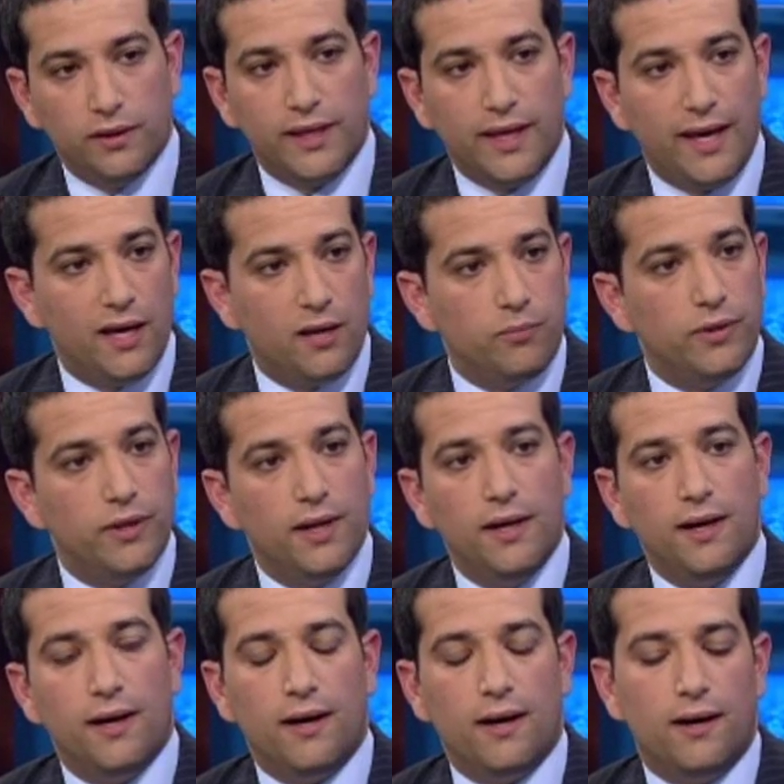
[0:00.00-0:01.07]
and the camp,
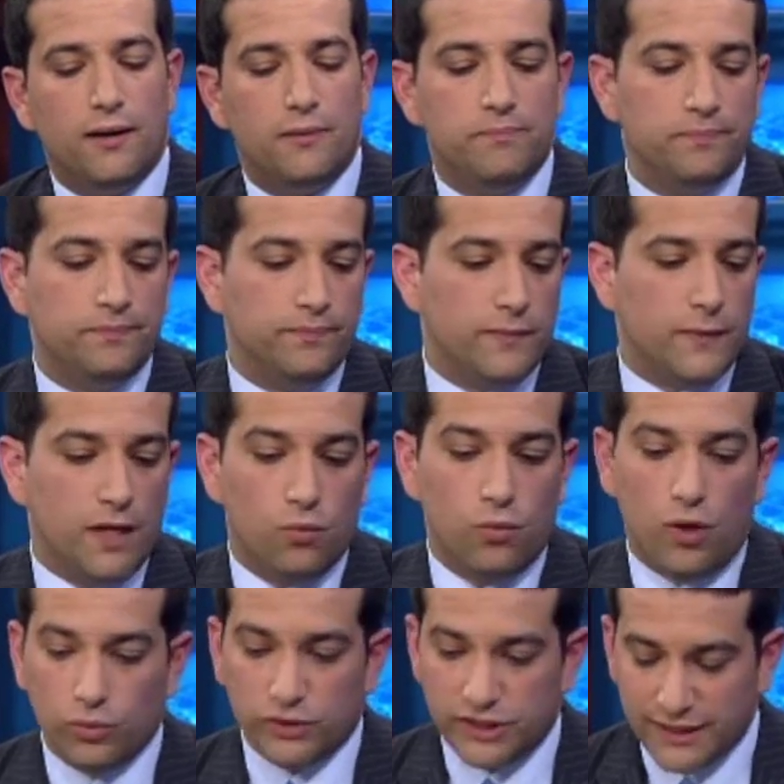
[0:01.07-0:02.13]

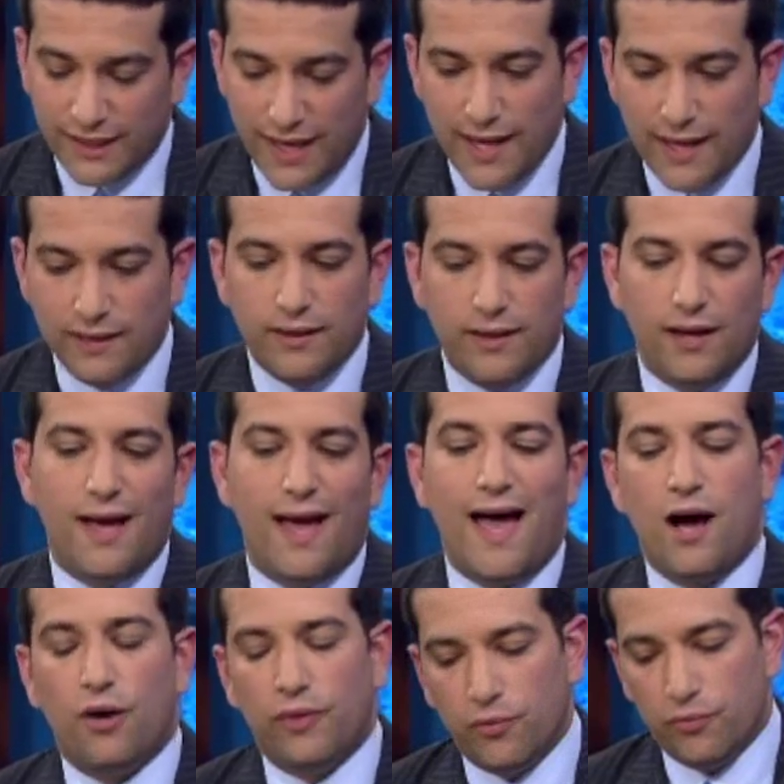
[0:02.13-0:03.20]
what was said,
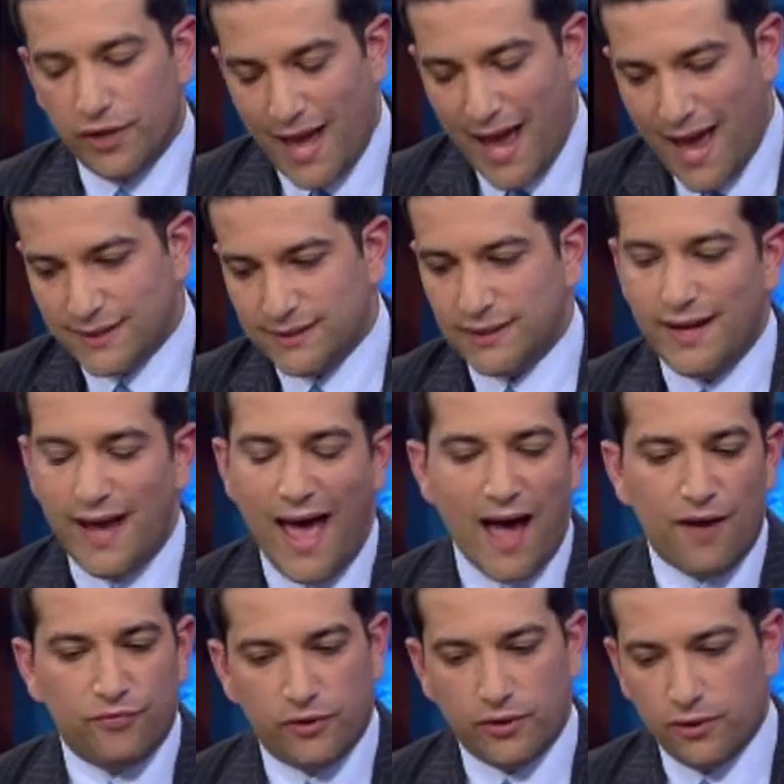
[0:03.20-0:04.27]
how they reacted
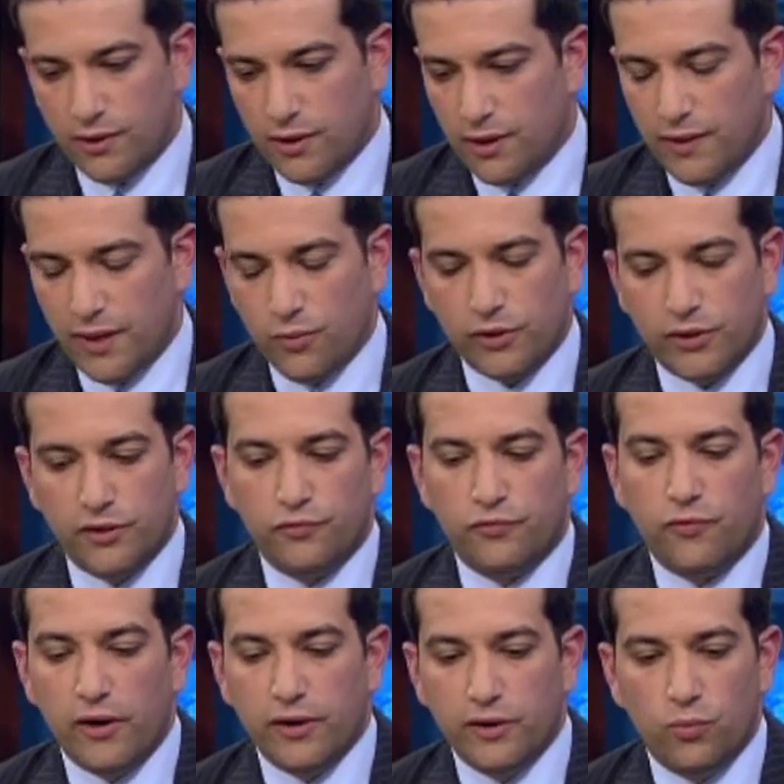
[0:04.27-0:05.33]
after they were
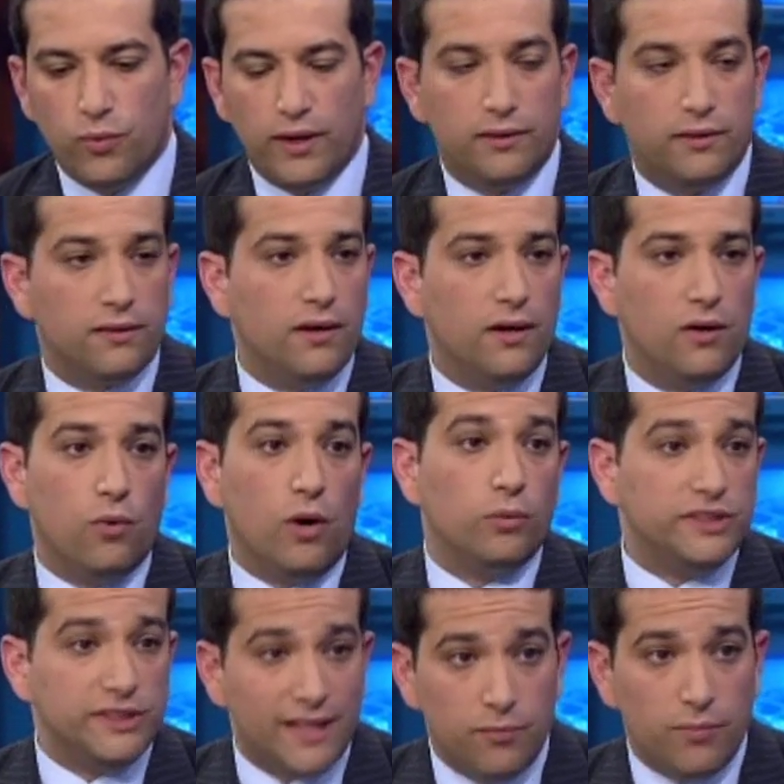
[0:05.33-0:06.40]
confronted with
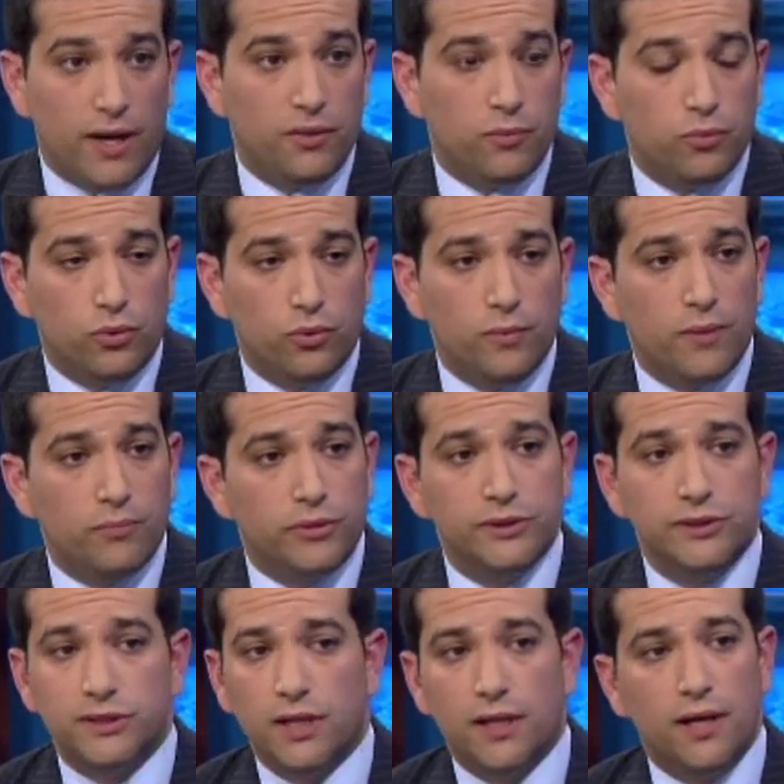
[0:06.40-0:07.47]
what was said by the pool
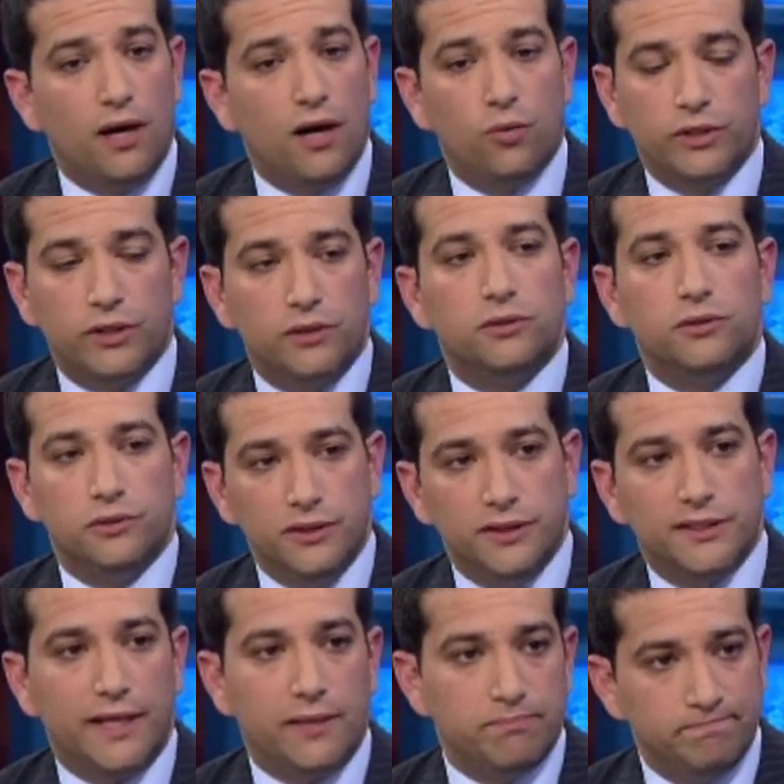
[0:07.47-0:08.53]
members, would conclude
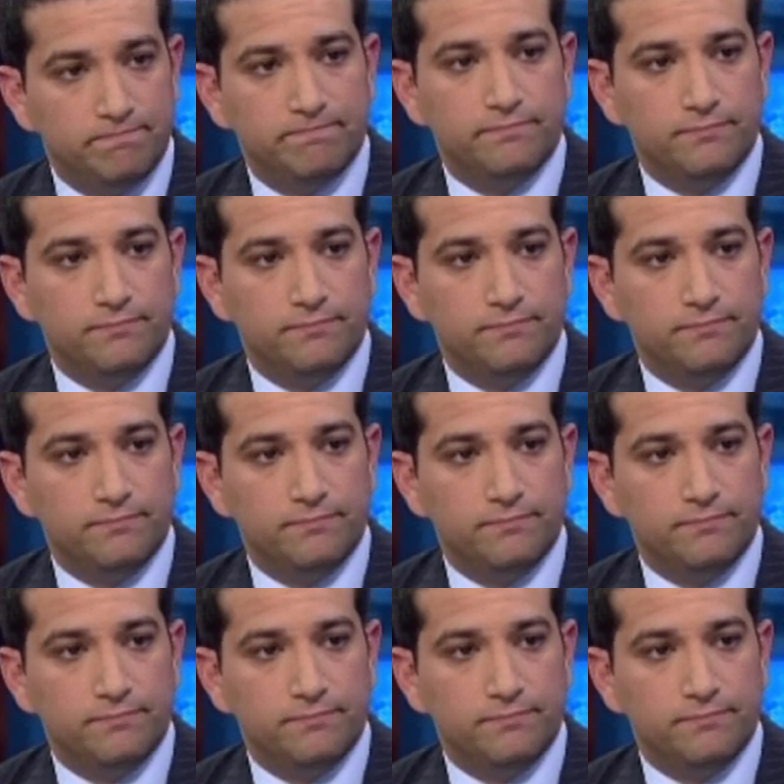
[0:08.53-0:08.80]
the same.